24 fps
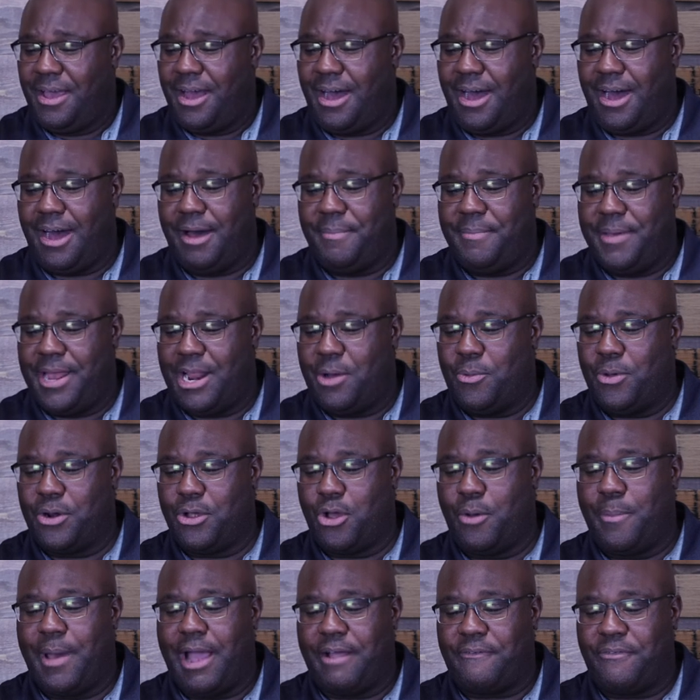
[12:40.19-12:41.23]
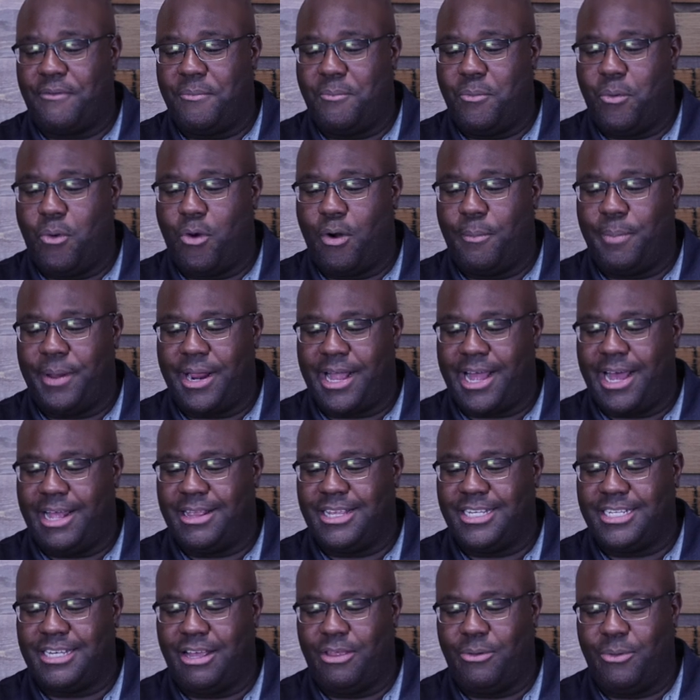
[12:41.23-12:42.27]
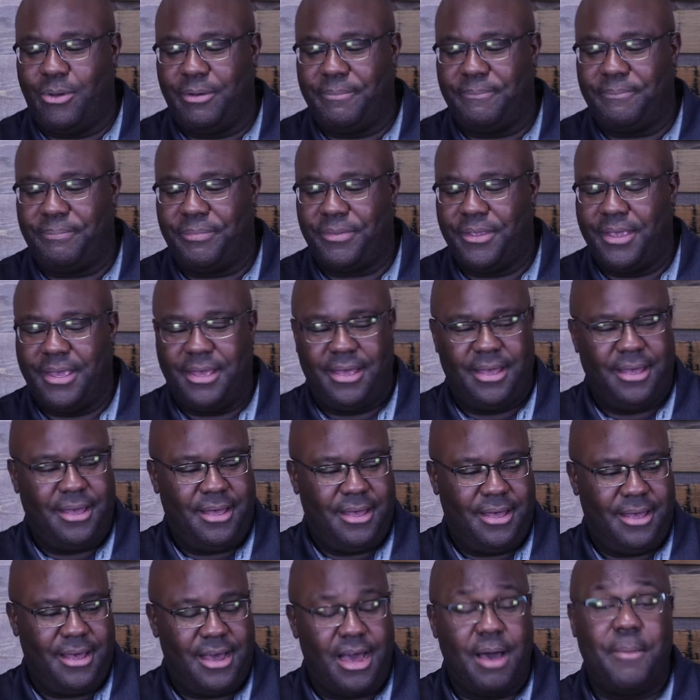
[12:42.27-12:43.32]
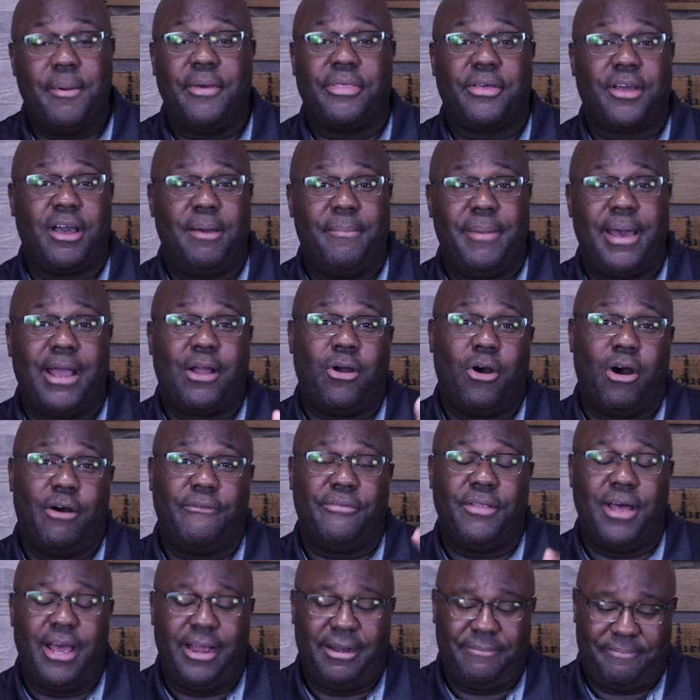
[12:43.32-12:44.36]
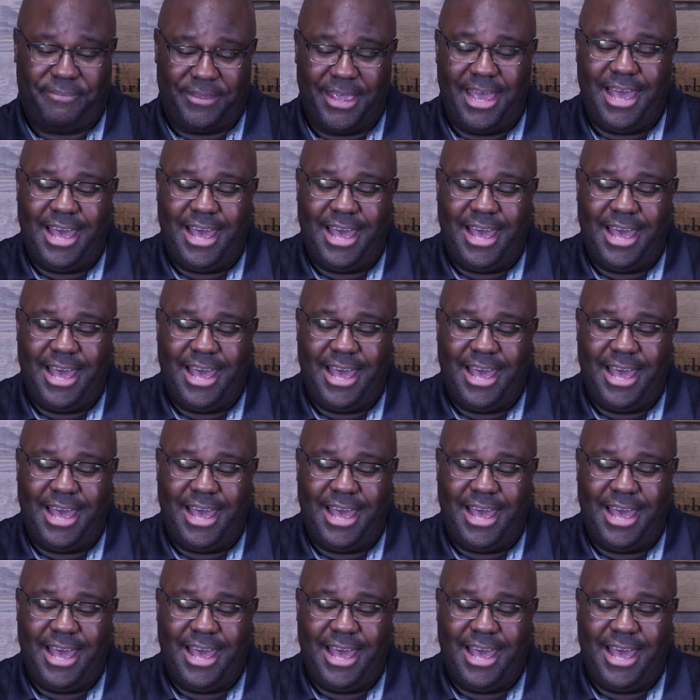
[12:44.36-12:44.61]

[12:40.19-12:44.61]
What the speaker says: Oh man, I wanna go back for more, but I got this other one. I'm gonna have to come back offline